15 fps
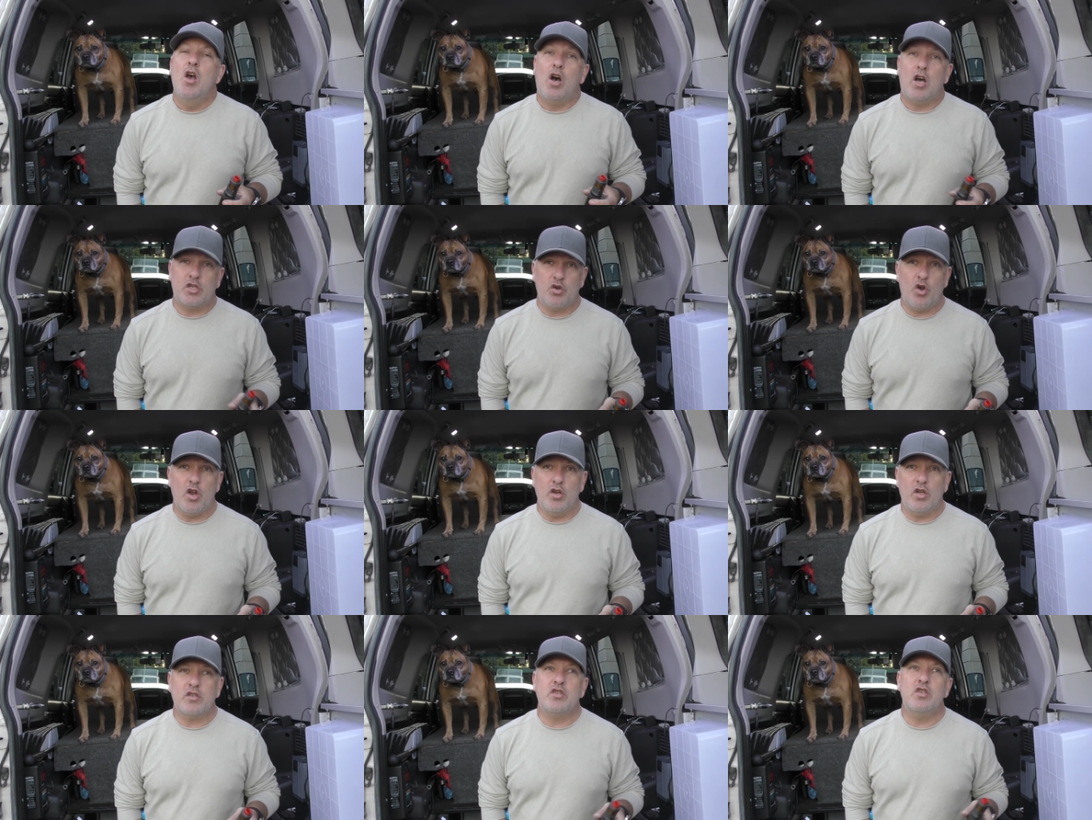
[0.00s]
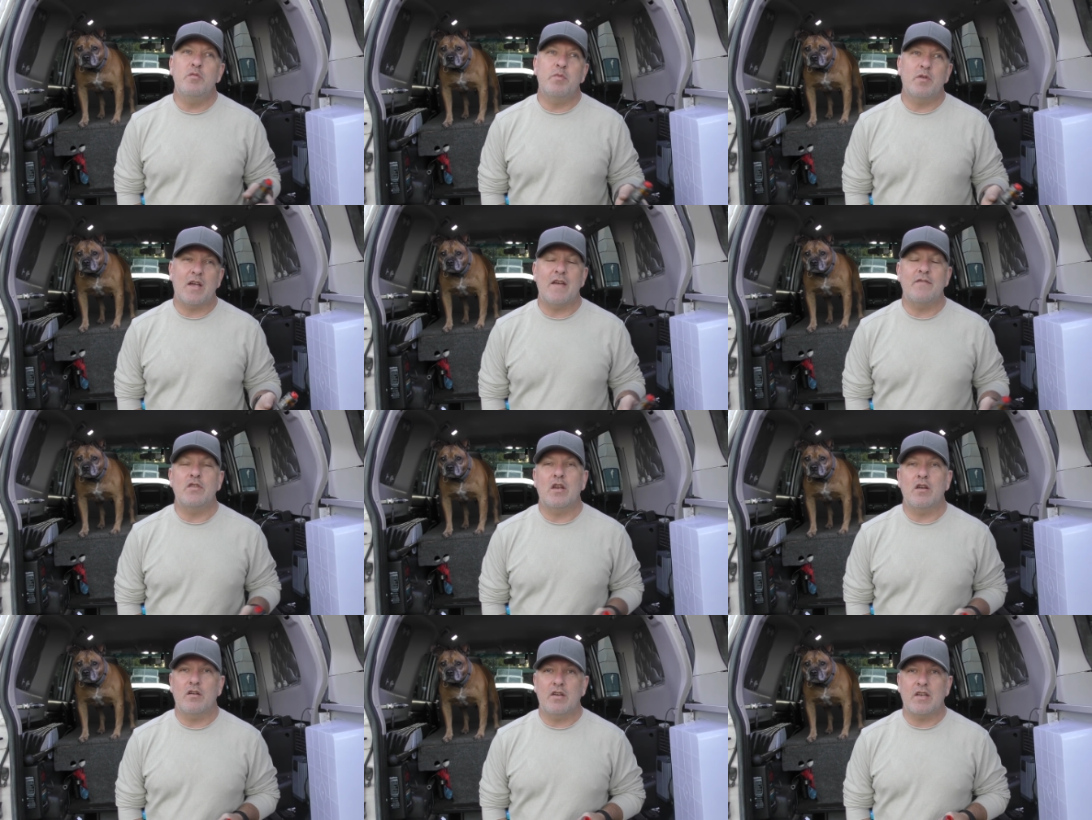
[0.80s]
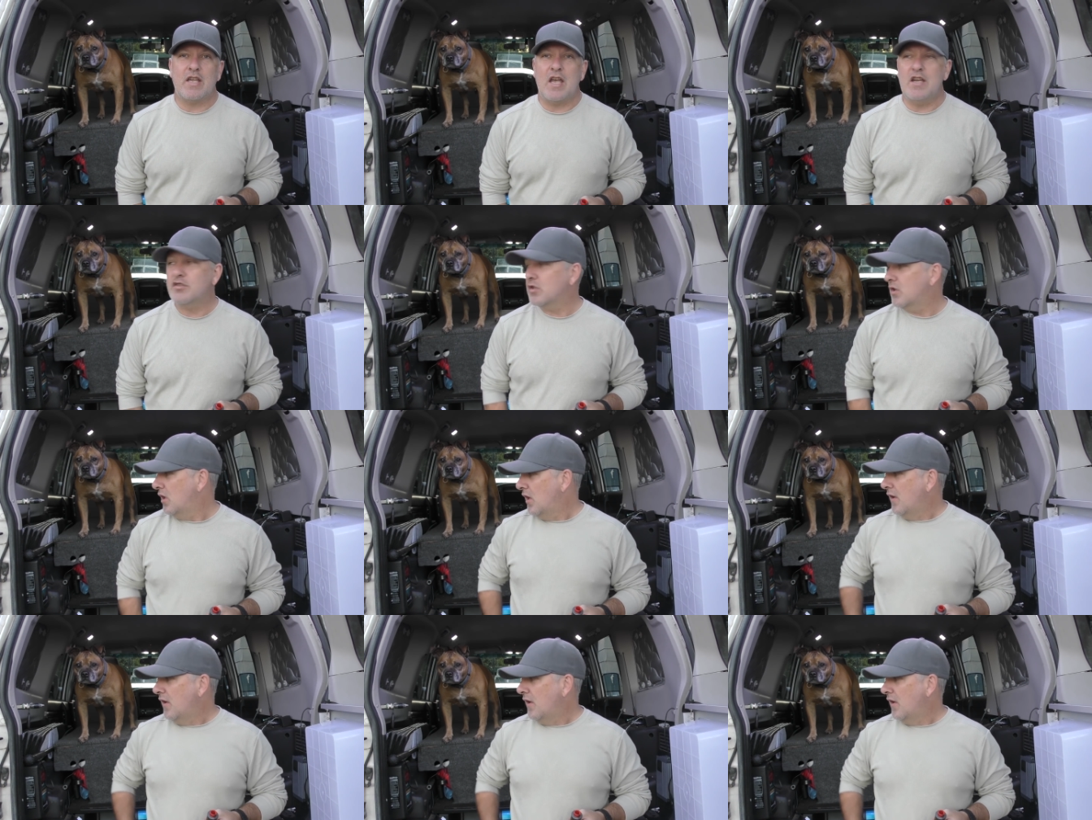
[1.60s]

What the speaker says: I try not to, but I have done it on occasion.